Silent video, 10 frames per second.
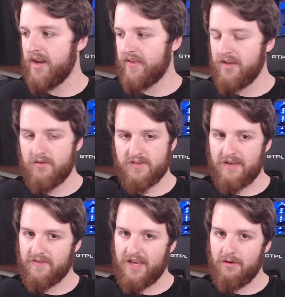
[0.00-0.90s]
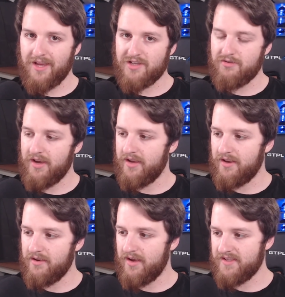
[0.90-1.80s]
I think you'll just have to count each crate
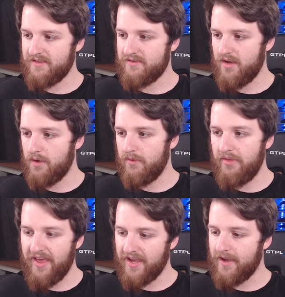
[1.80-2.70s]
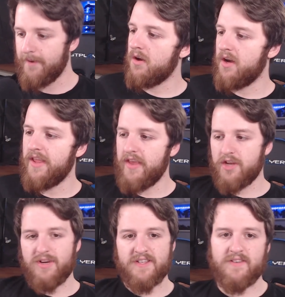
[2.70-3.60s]
as its own thing. And then they
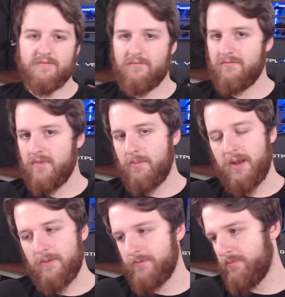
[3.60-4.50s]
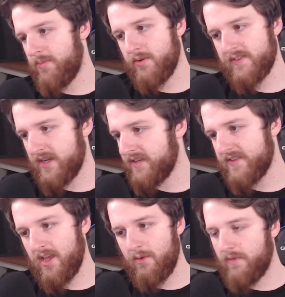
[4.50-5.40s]
address the minimum board size
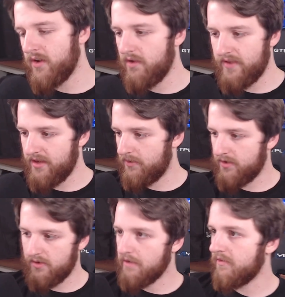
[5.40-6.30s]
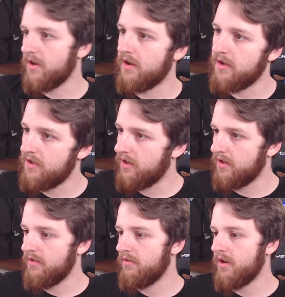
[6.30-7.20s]
thing. We've gone over that. We're not
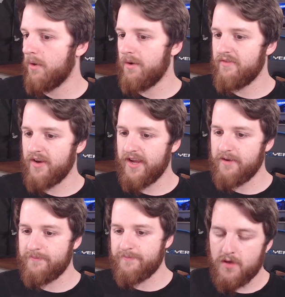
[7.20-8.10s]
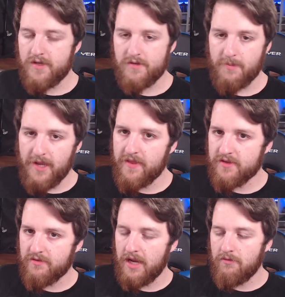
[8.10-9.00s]
going to go over it again. So to me, the
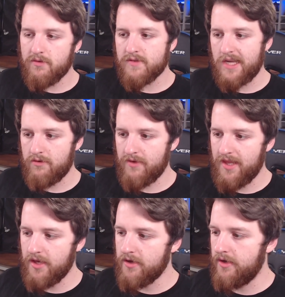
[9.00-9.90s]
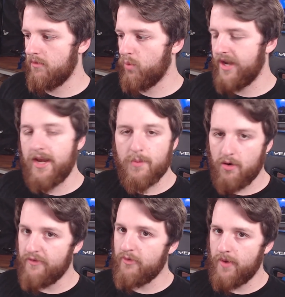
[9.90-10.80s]
terrain rules sound really good. We need
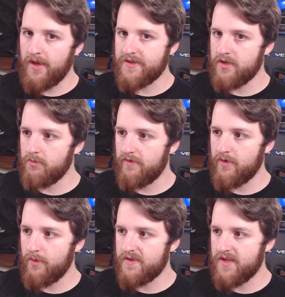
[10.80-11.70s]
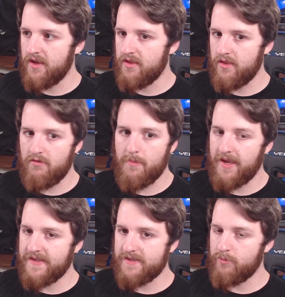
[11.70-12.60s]
more information before we say that they're
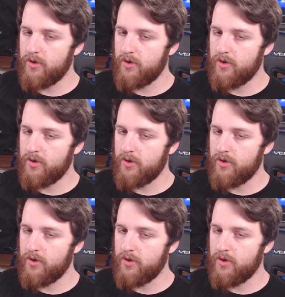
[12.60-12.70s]
amazing.